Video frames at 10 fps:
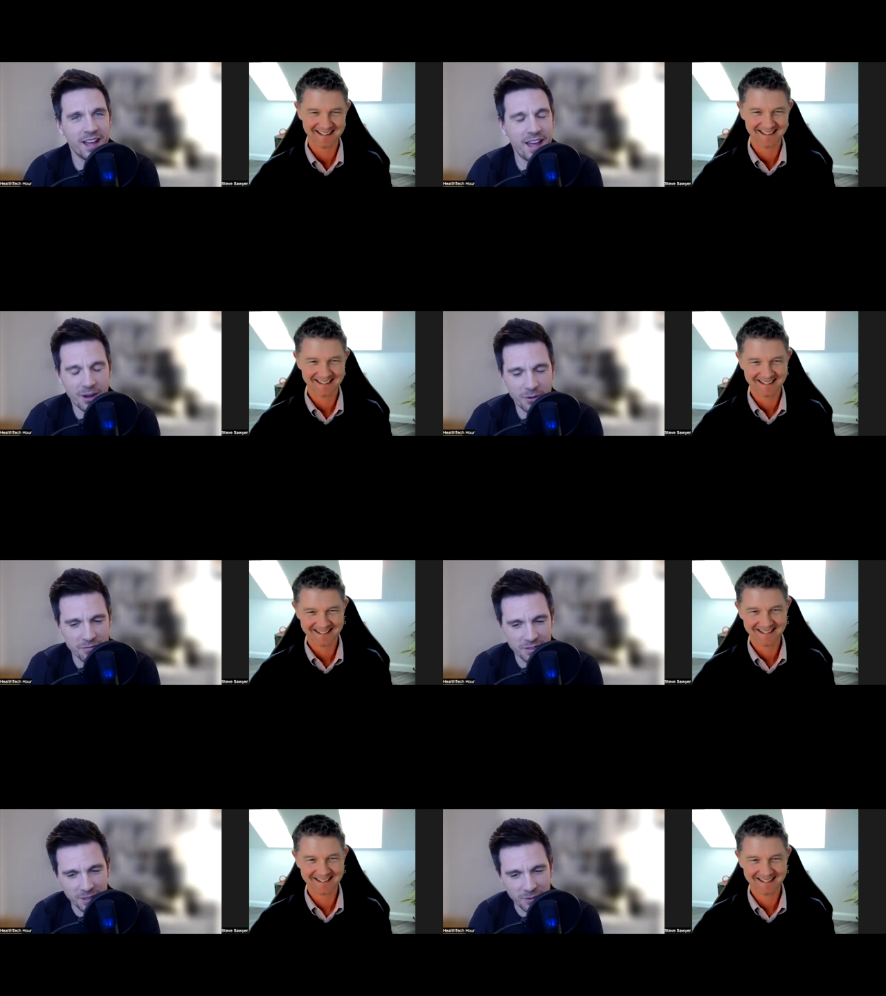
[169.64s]
Speaker 1: how
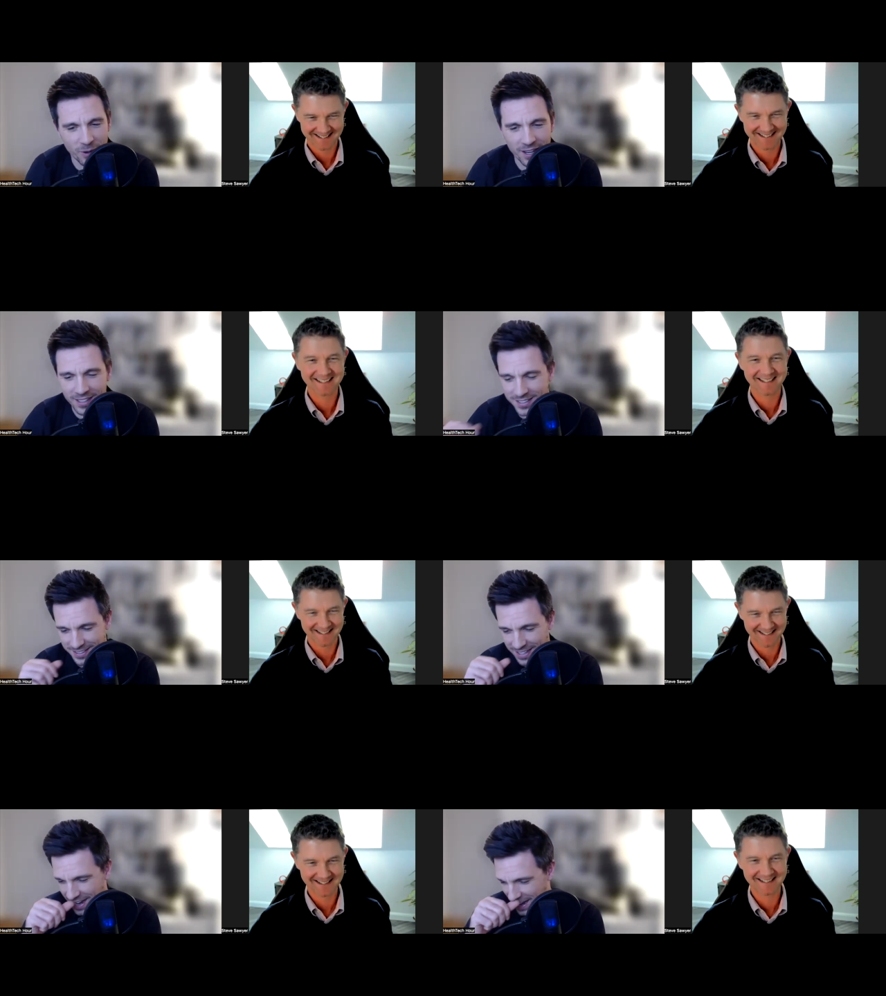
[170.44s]
everything
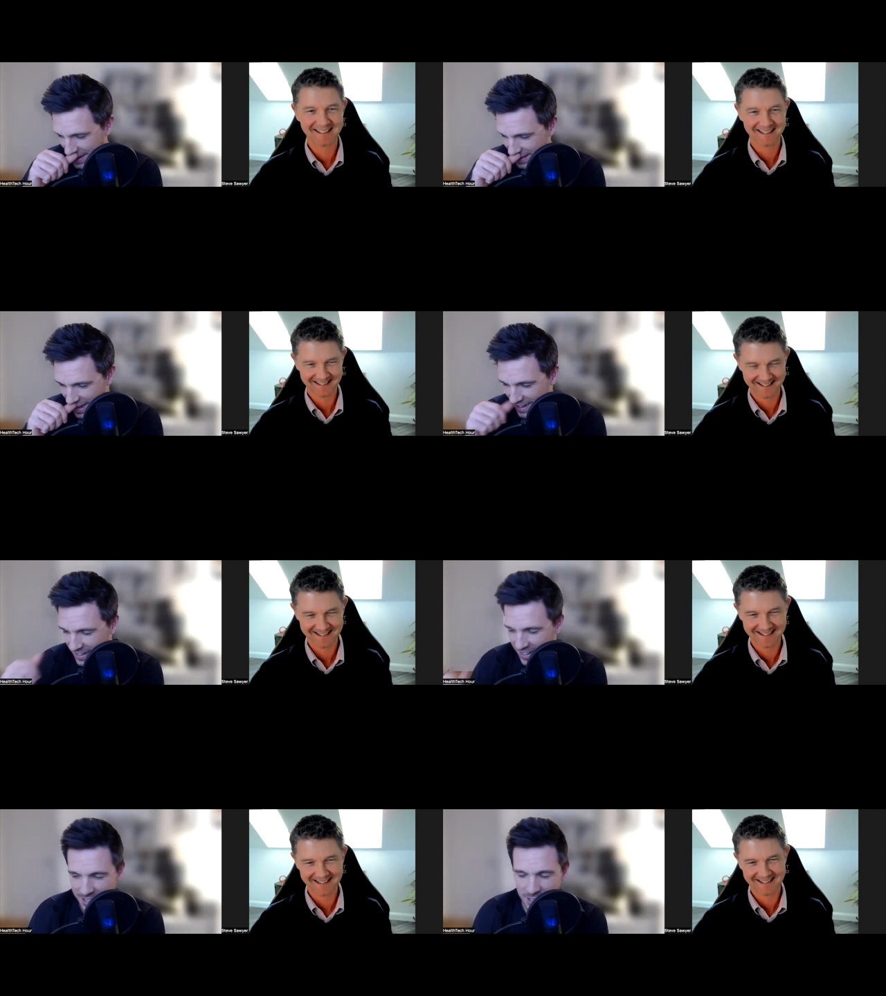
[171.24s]
works, and
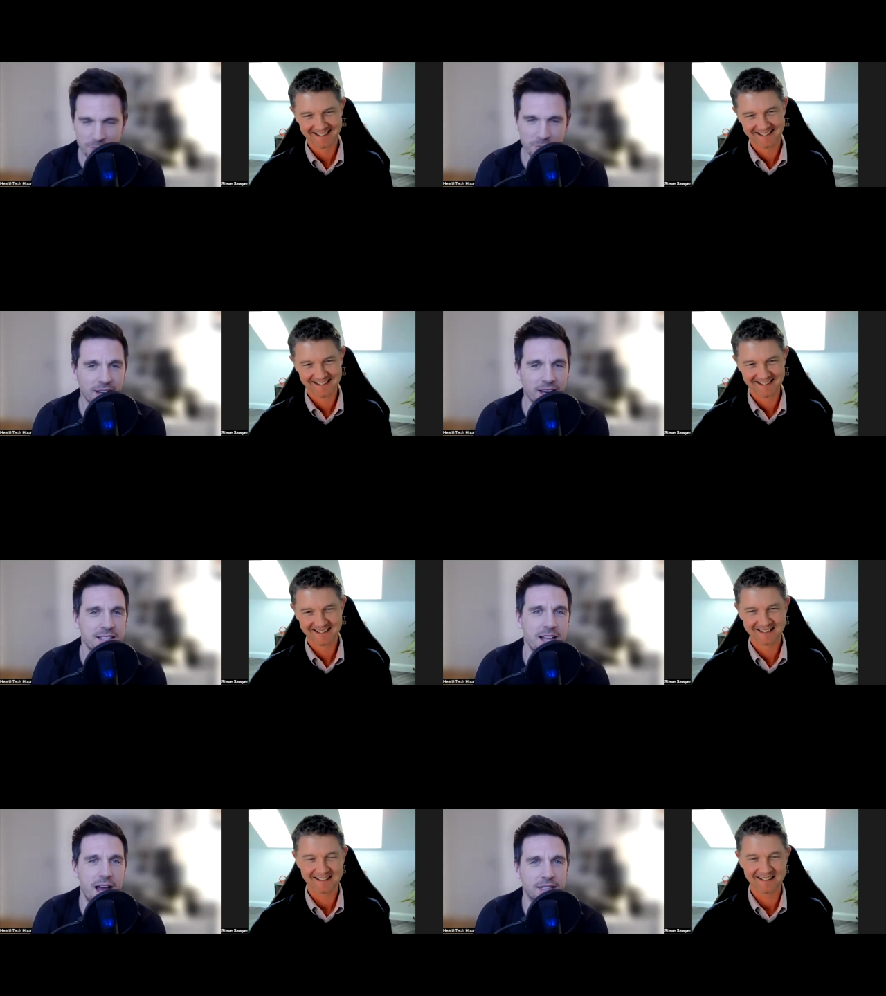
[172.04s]
then you
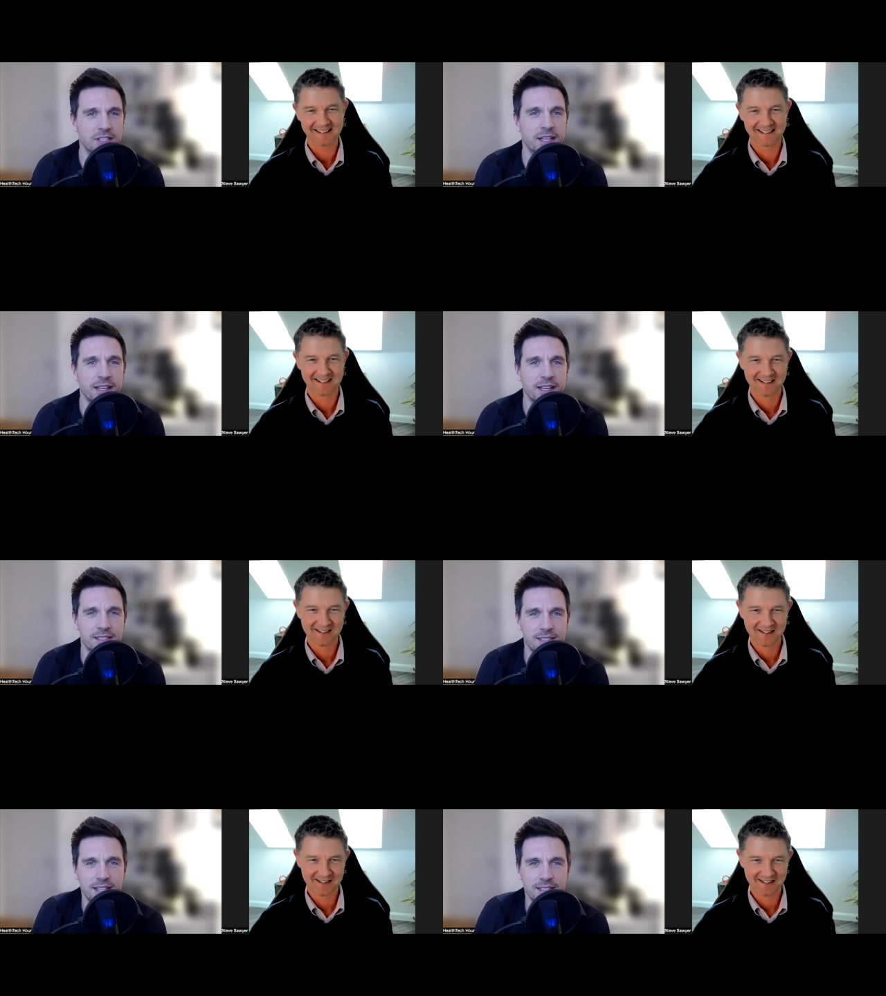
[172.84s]
realize that actually
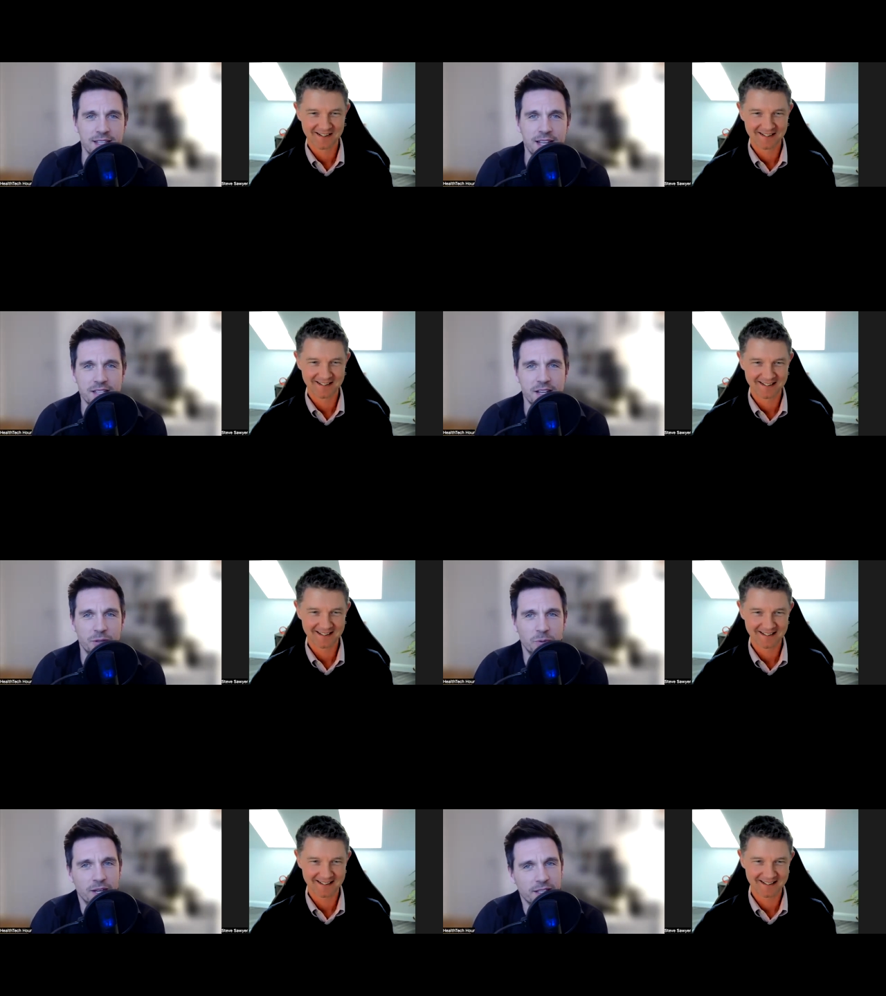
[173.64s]
it's it's less
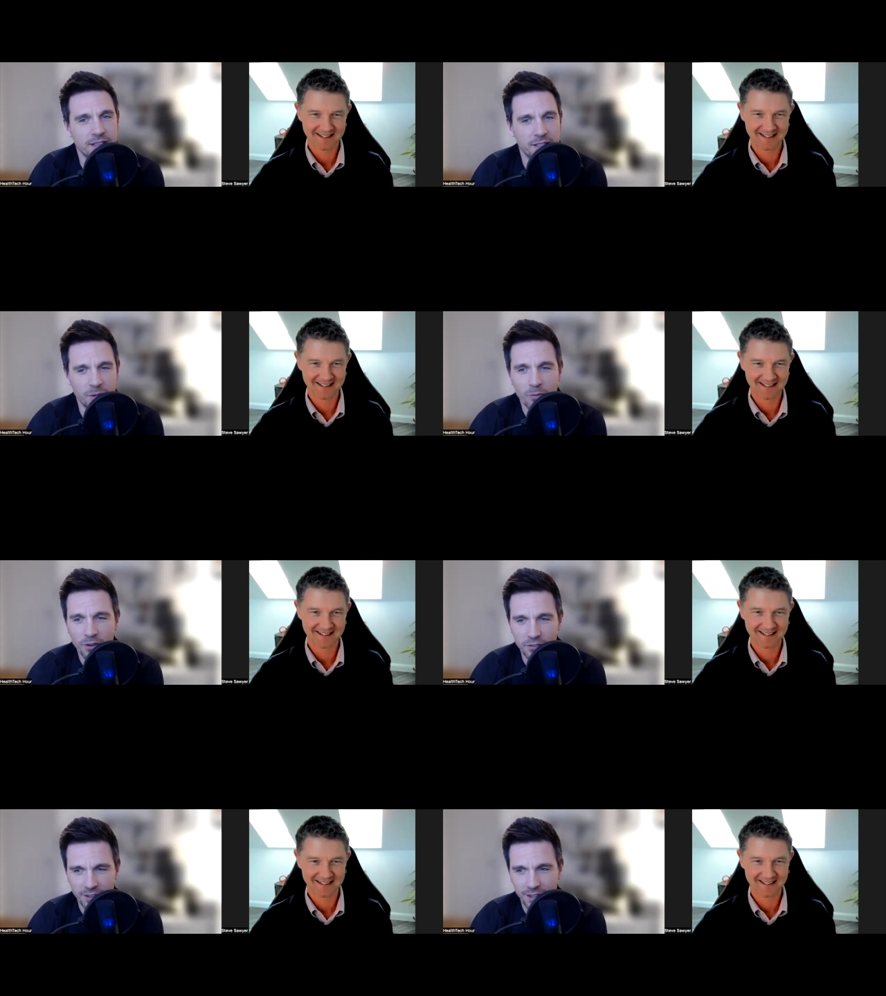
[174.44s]
hard working than it
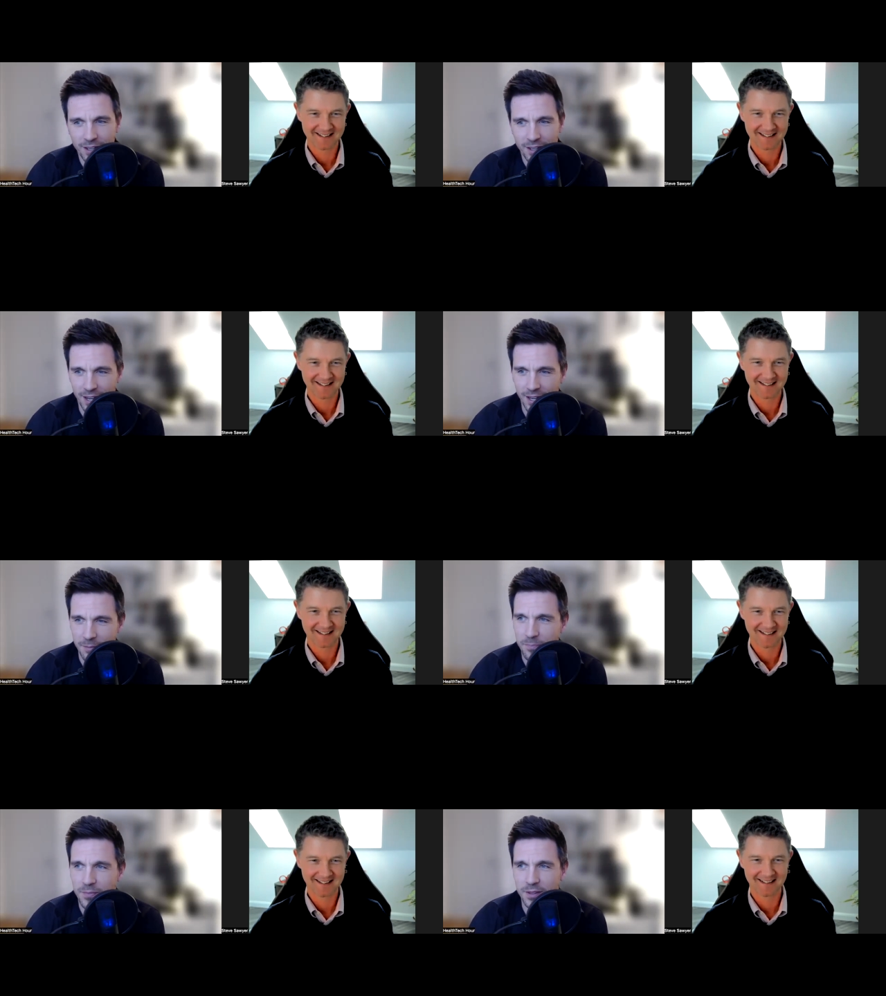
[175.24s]
was
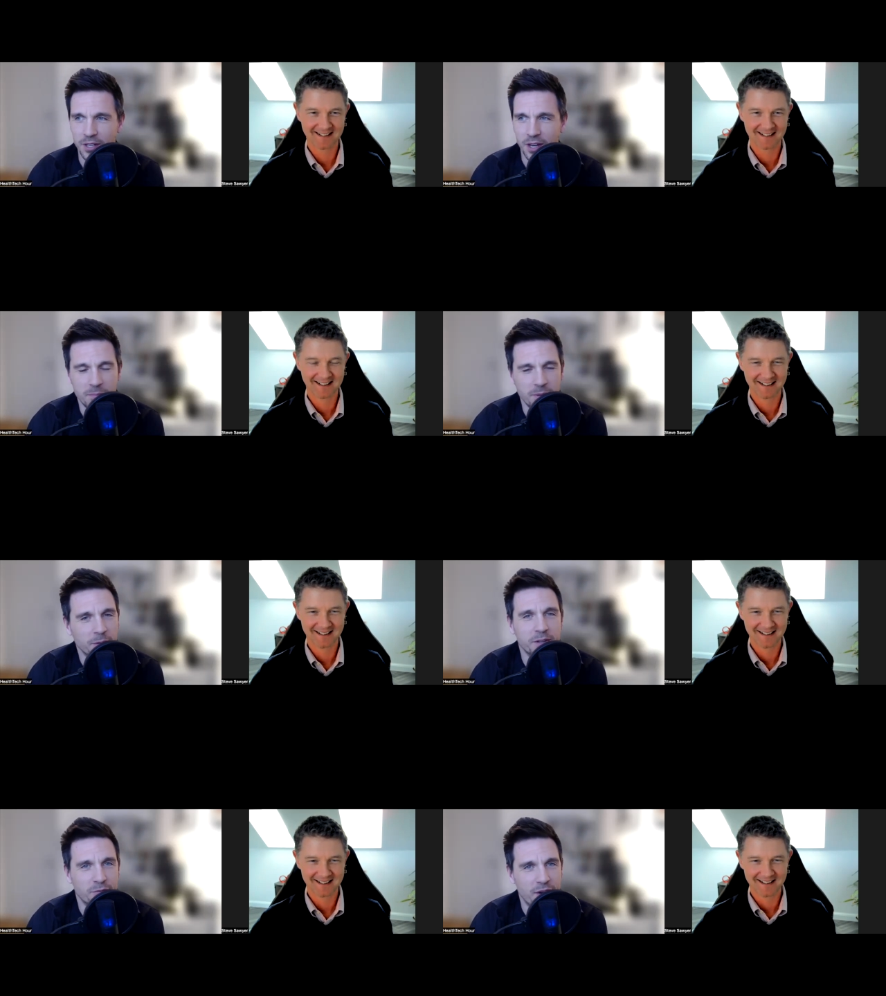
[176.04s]
um, you know, being
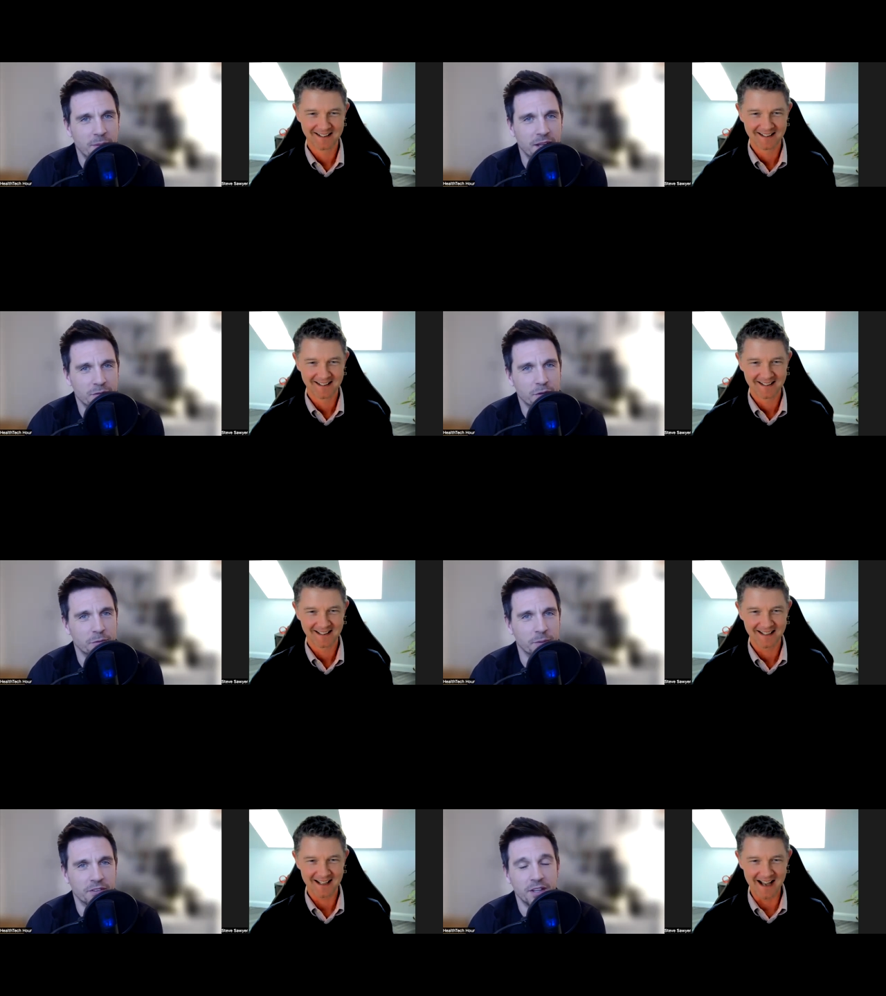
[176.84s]
with your family over
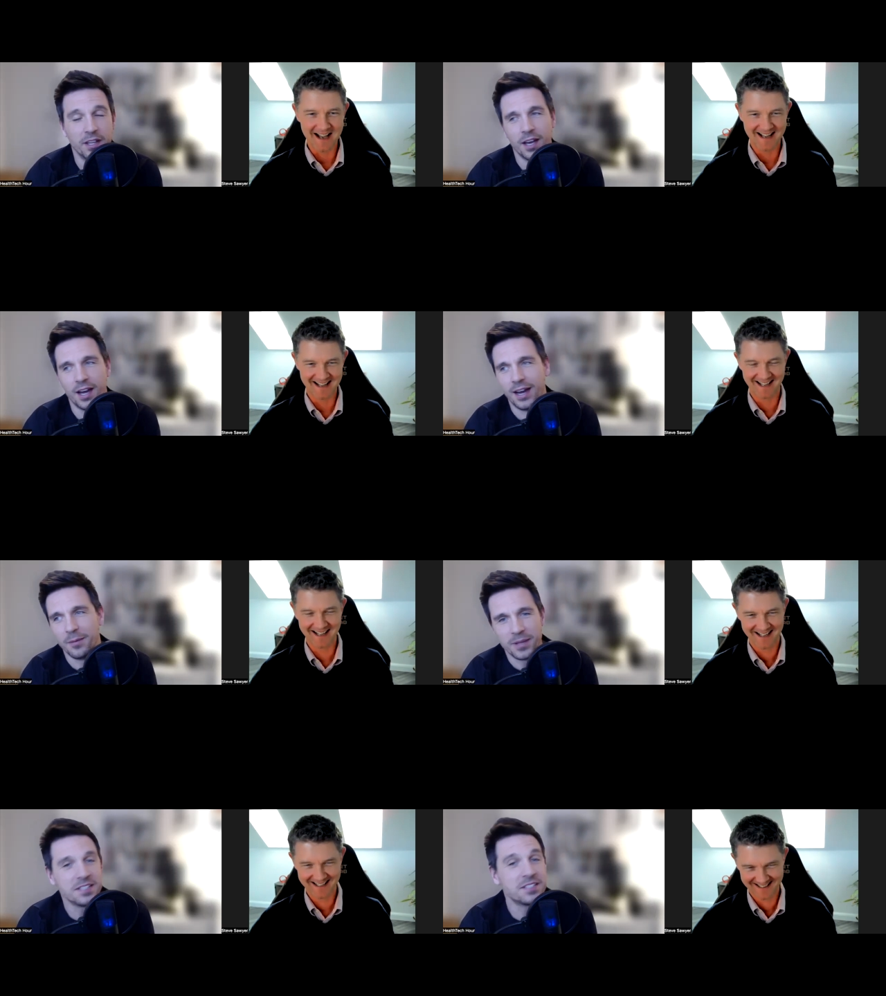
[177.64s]
Christmas. in